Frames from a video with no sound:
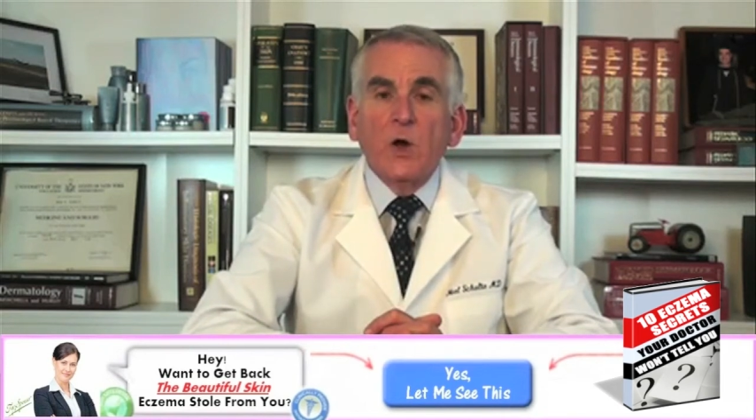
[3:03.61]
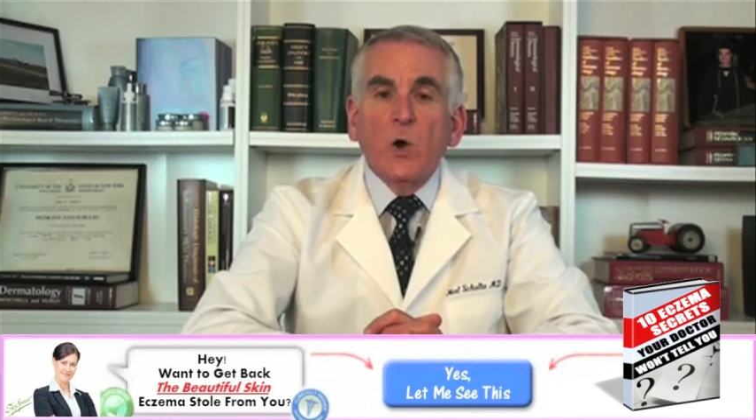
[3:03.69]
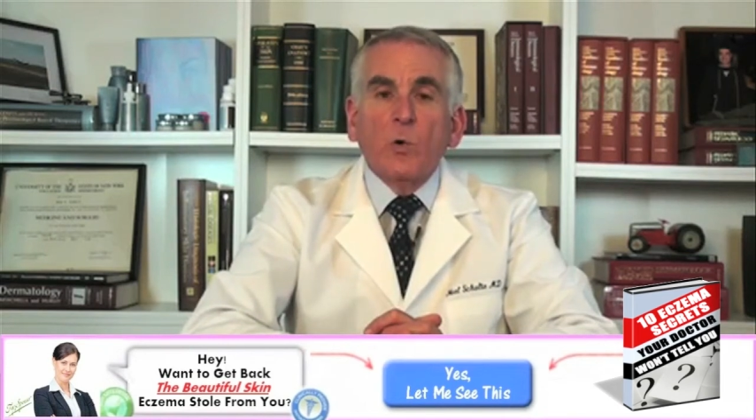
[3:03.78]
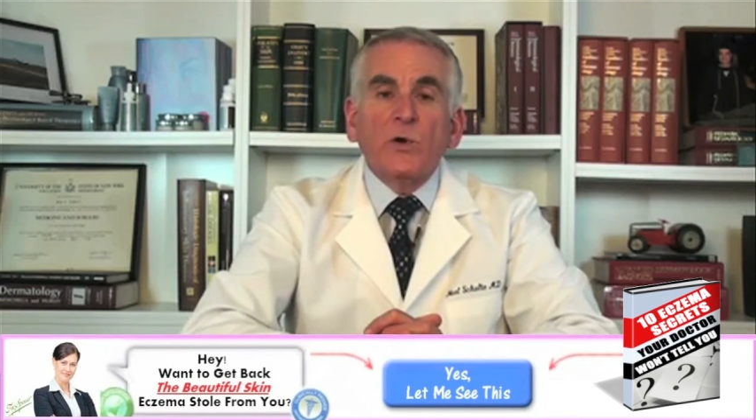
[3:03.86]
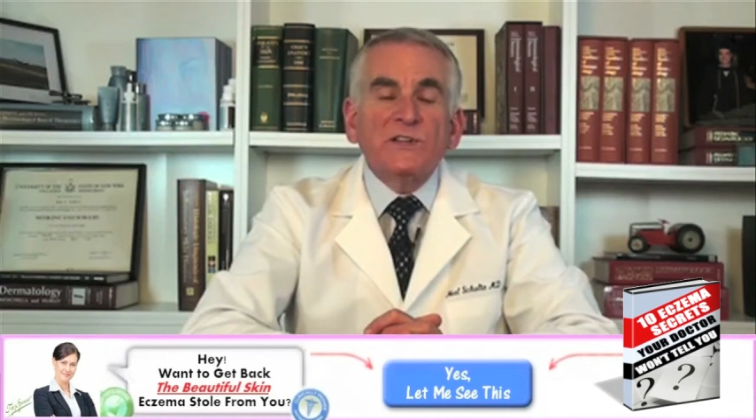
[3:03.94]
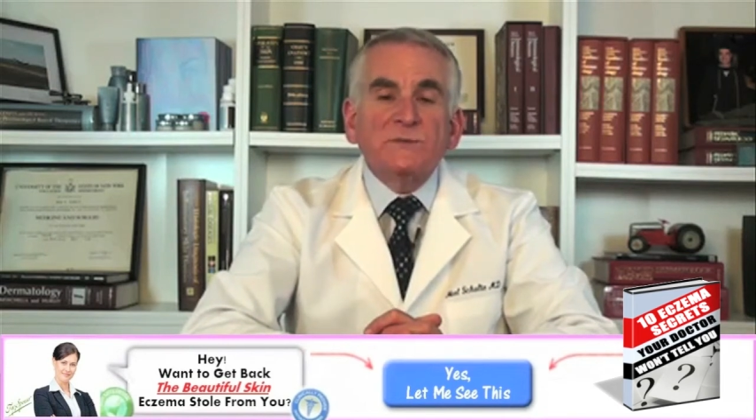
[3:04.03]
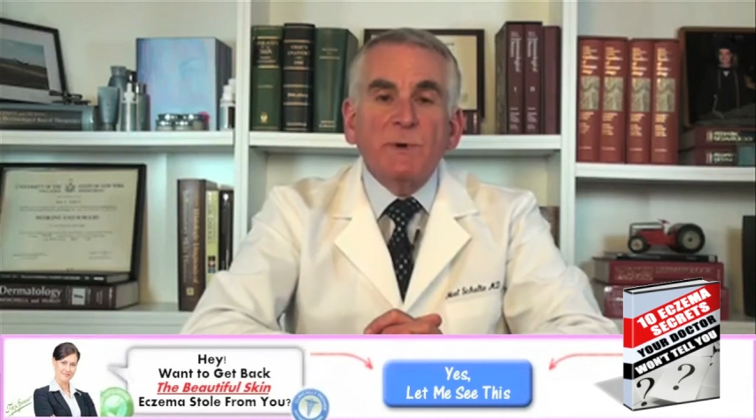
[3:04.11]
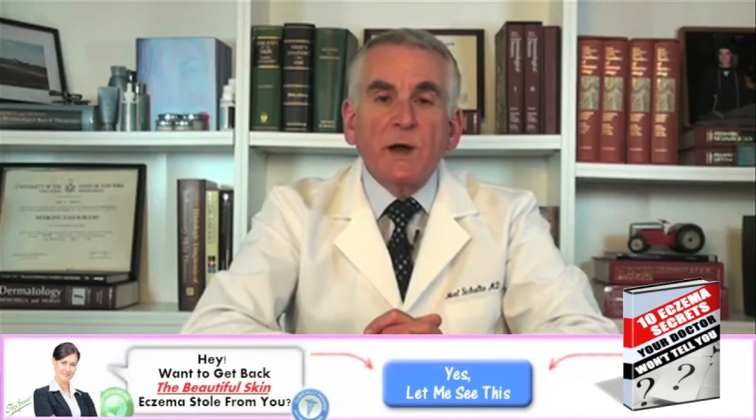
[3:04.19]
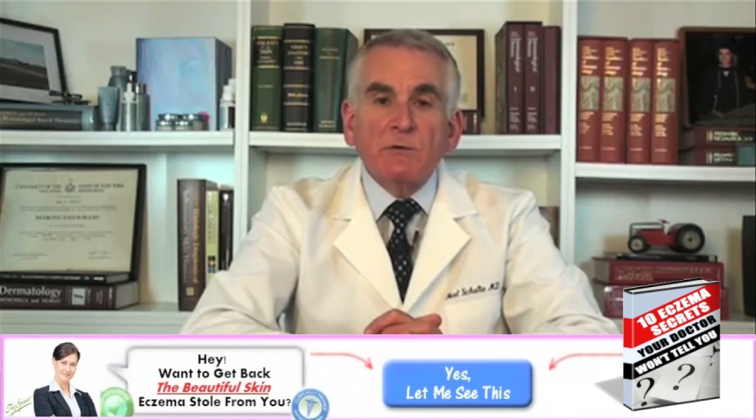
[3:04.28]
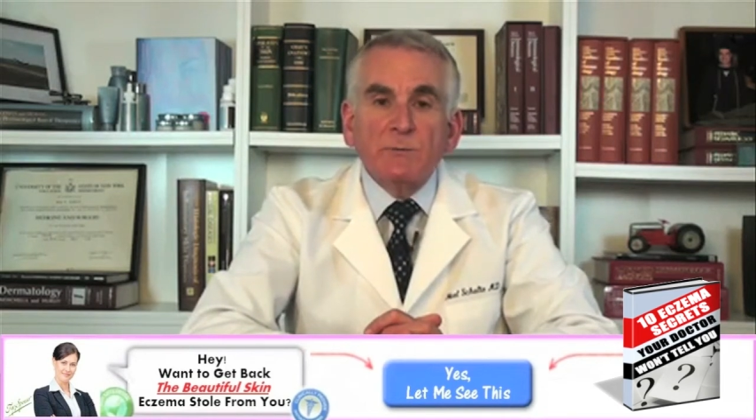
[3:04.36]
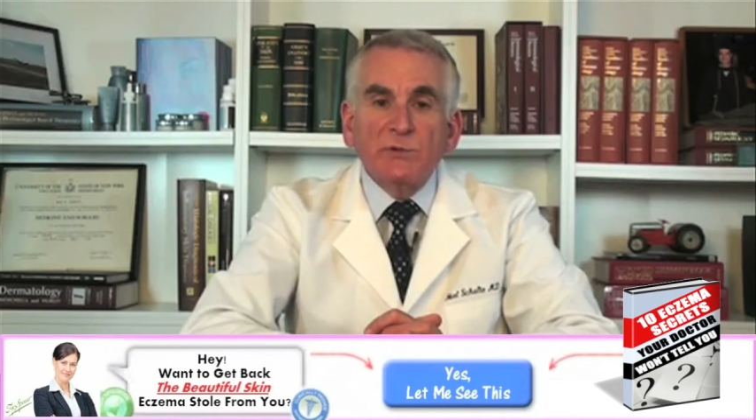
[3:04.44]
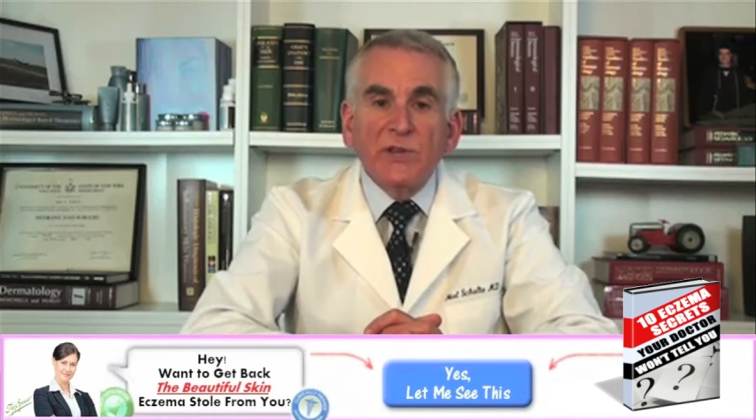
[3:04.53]
or else by
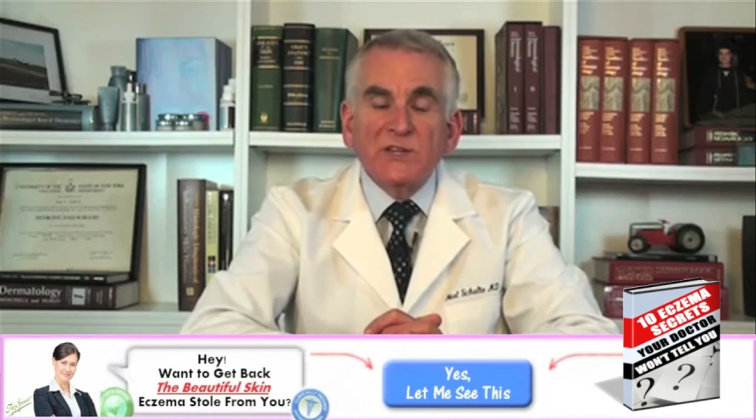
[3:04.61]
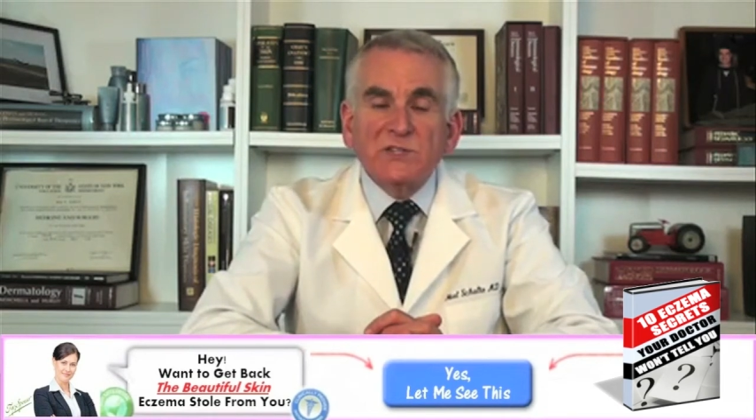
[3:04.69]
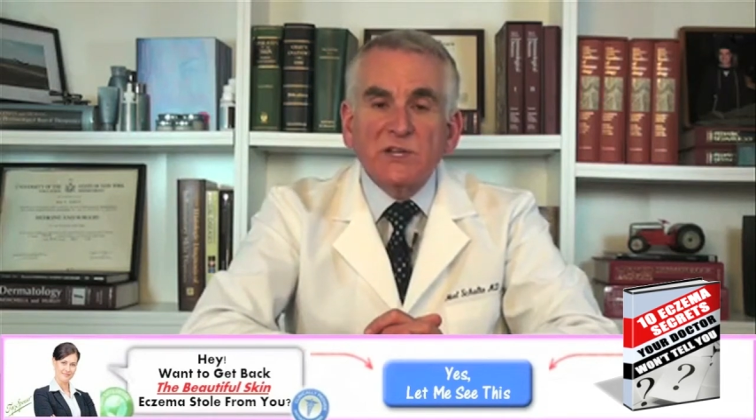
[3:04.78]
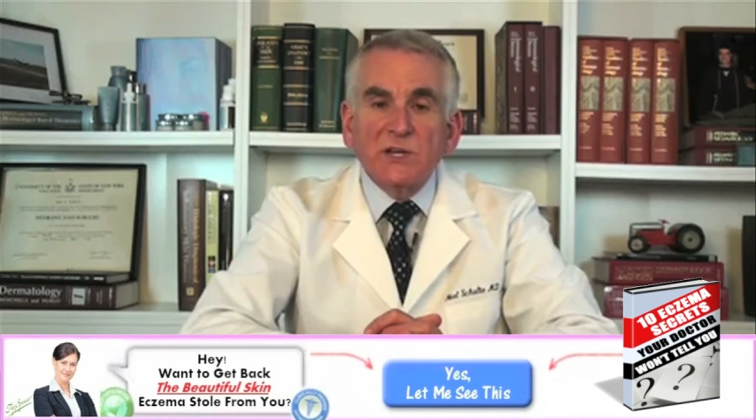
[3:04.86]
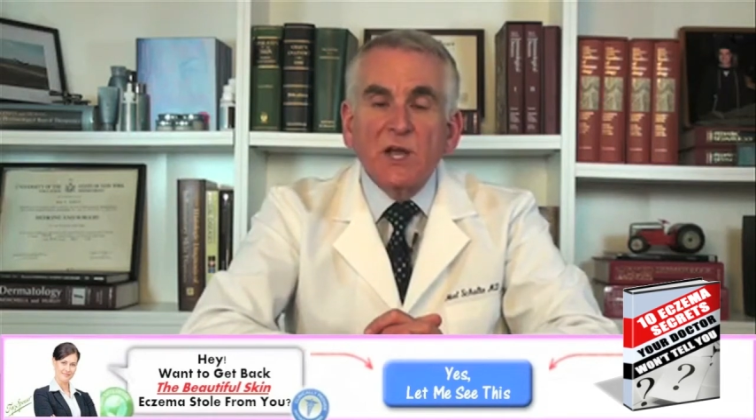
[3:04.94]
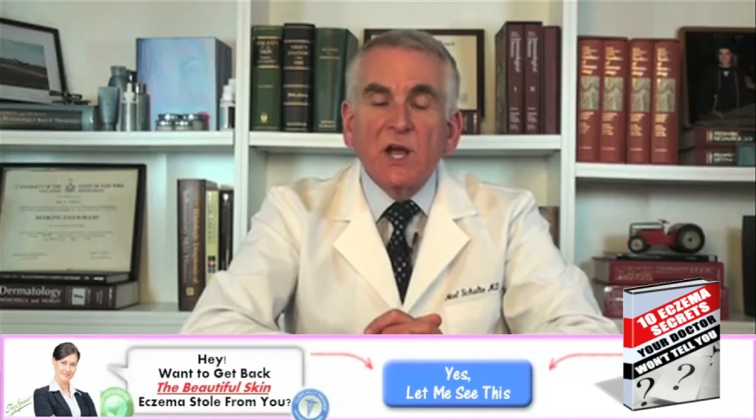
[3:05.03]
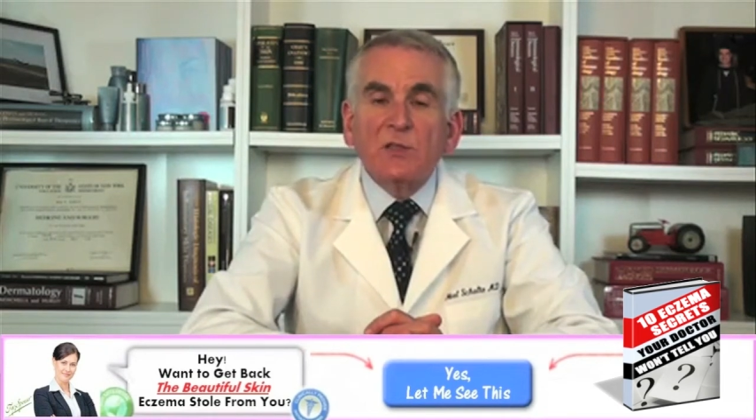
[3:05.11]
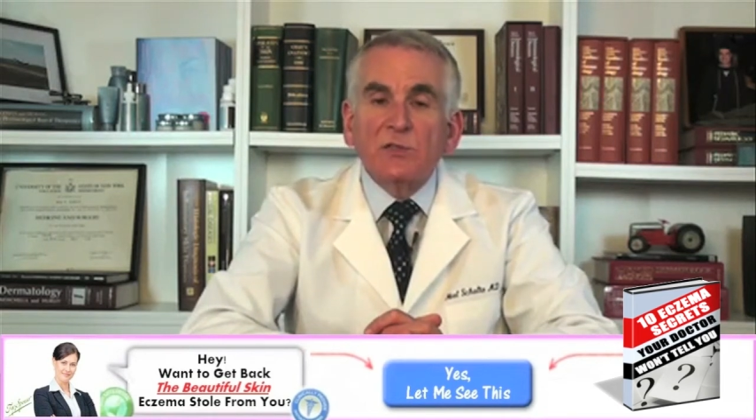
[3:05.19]
replacing